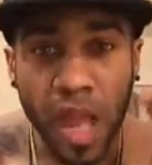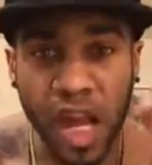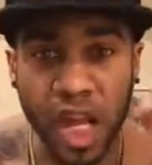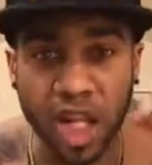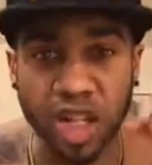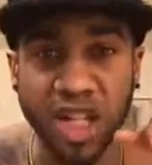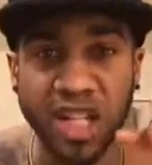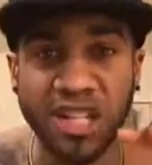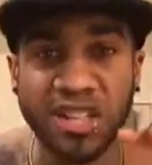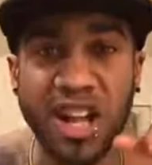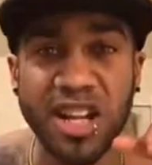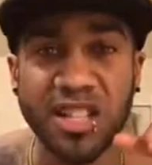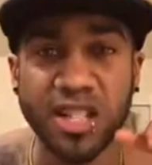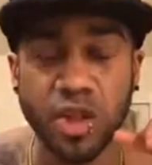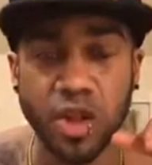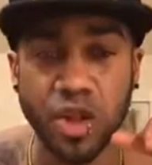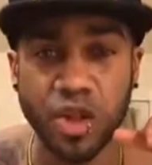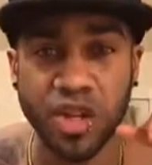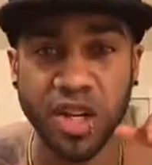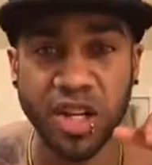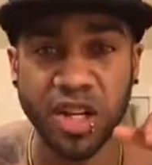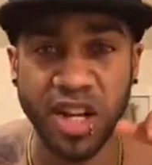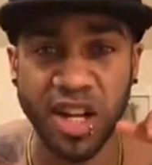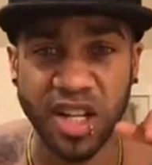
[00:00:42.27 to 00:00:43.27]
Click that little
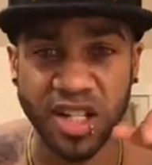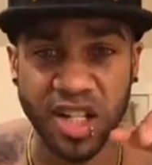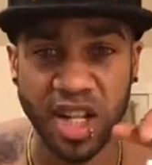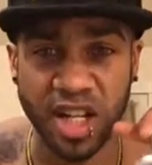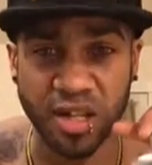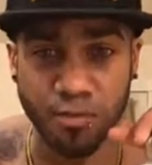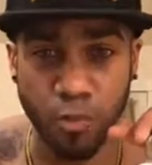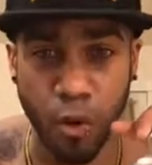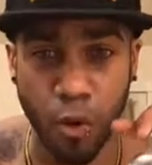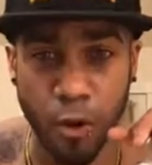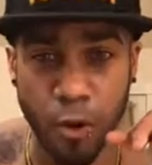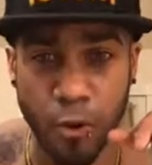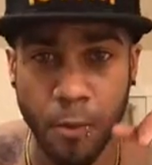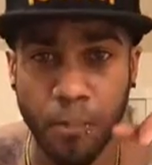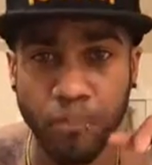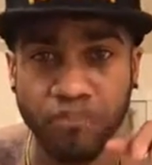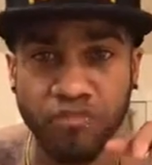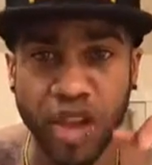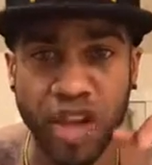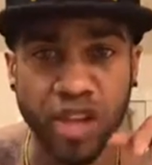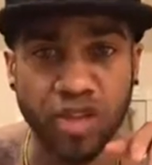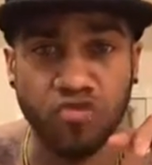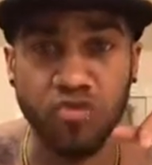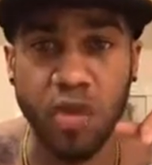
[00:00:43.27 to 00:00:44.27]
thing that says more.
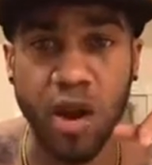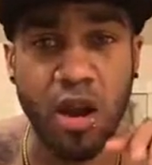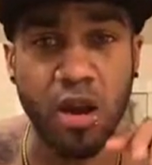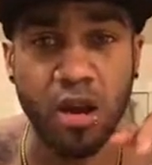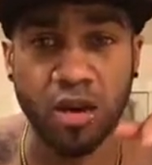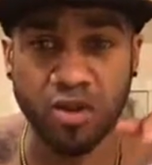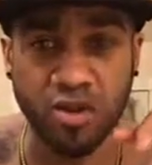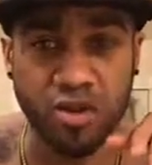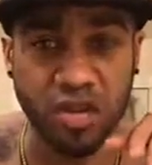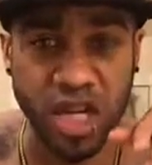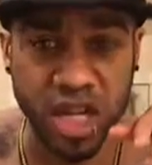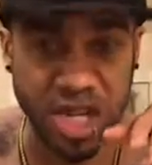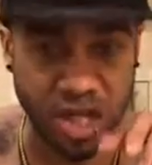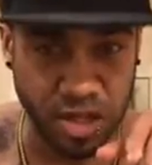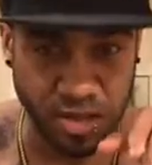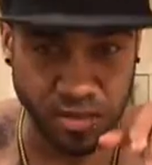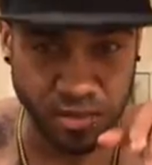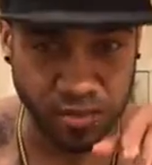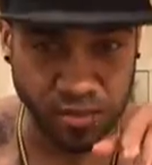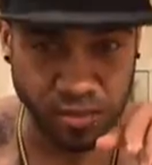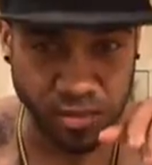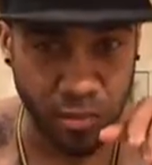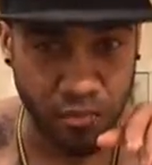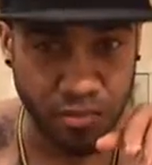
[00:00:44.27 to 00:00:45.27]
It's right underneath.
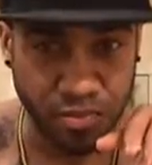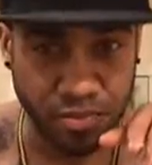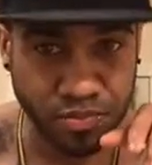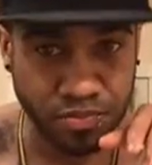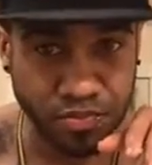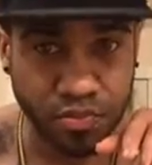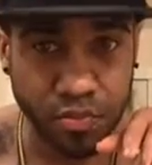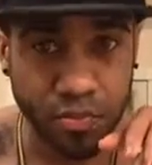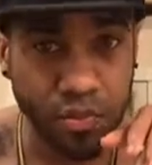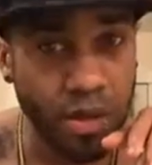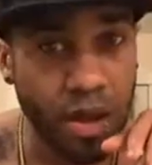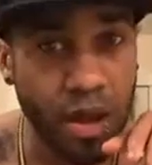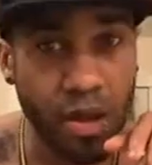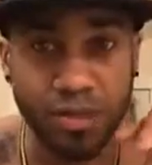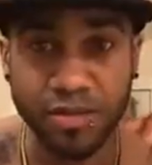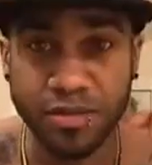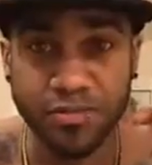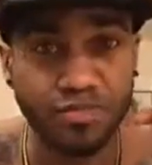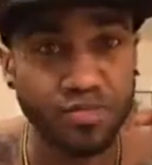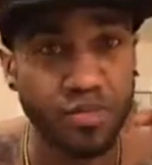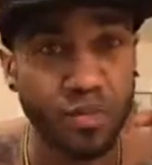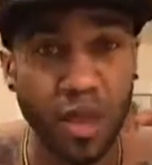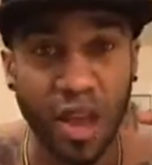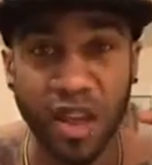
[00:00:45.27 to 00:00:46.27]

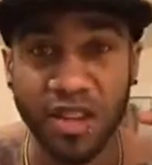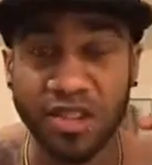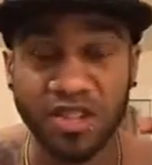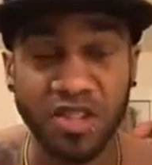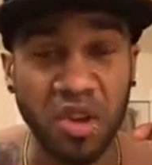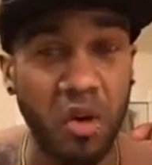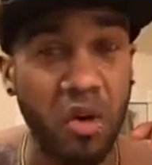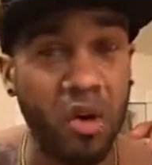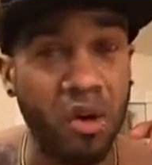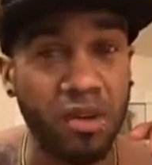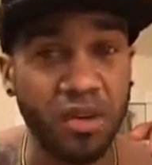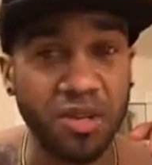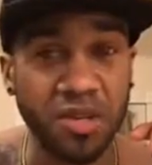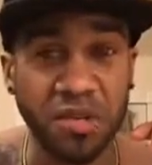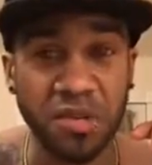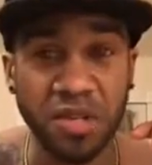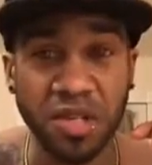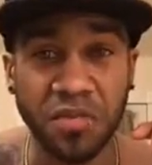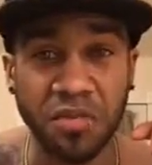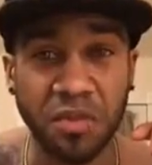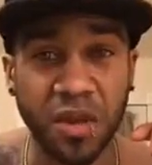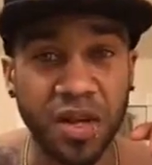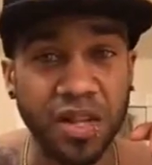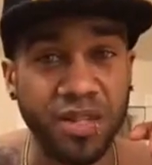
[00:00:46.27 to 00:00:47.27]
It's so hard to
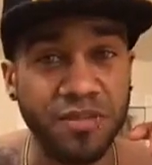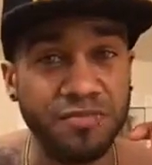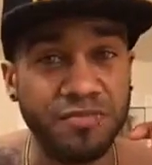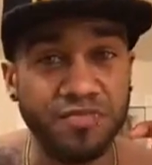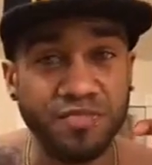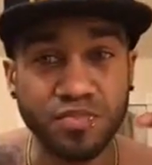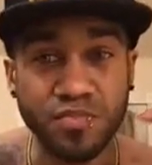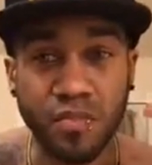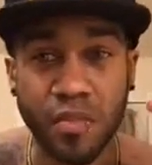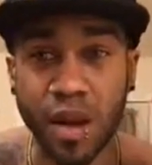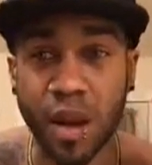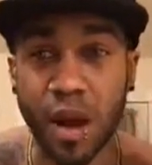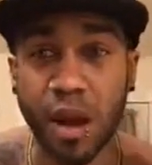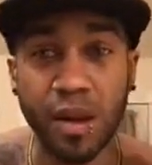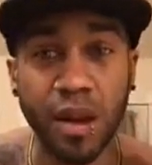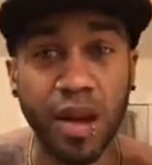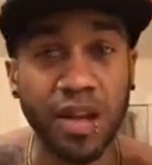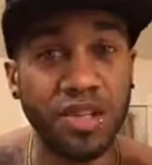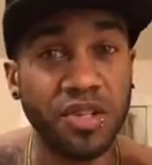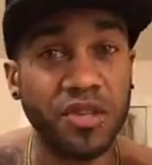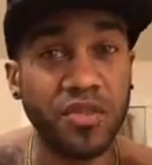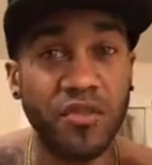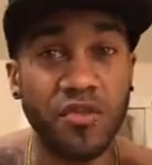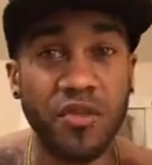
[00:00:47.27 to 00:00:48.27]
explain.
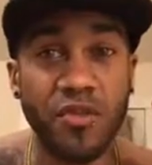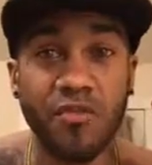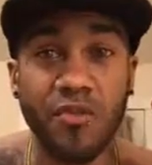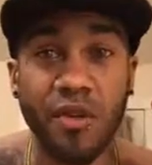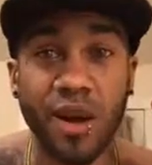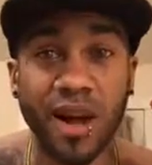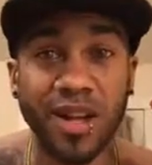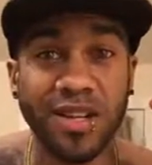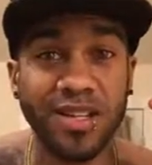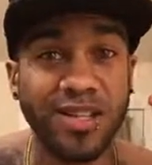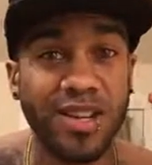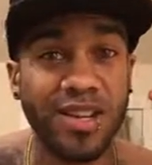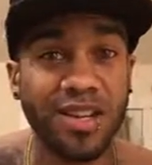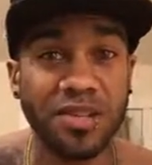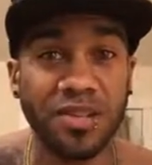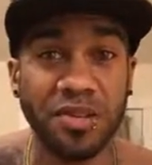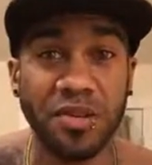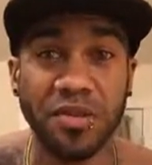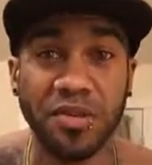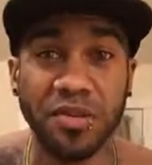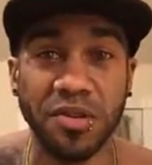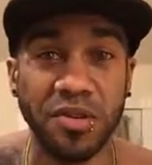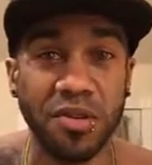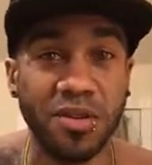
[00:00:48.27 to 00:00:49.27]
Unless you're from Rochester,
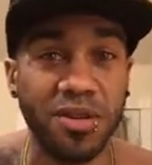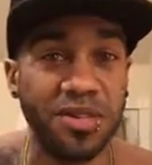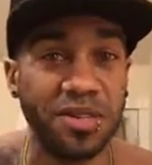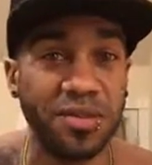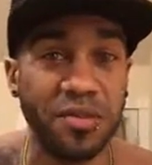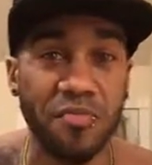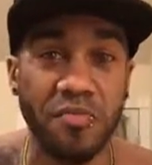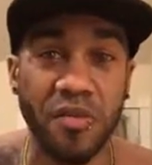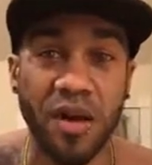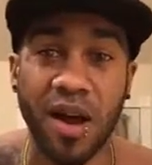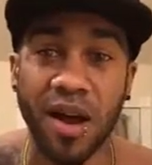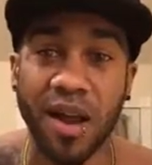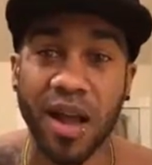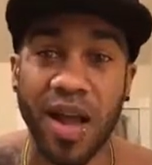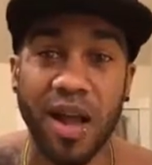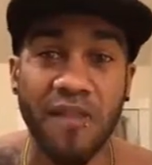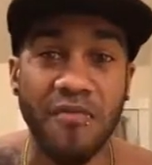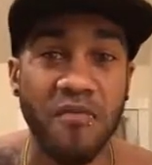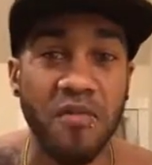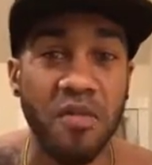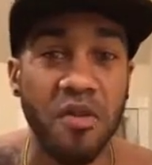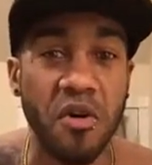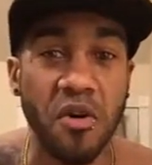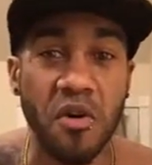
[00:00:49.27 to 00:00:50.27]
New York, you probably
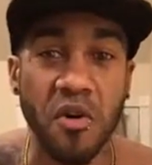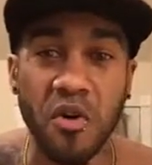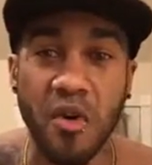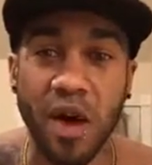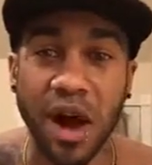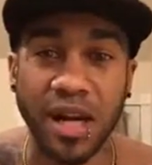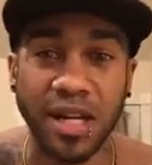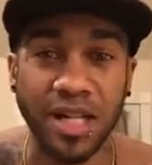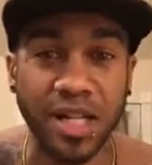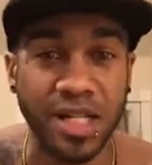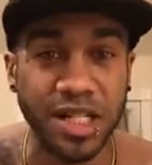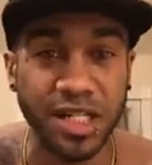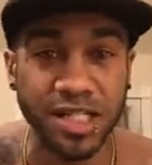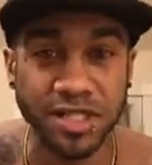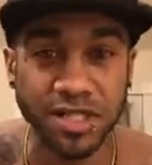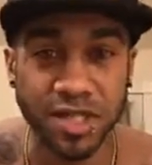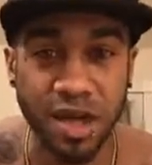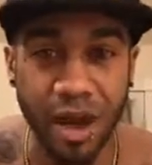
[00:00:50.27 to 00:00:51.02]
have no idea.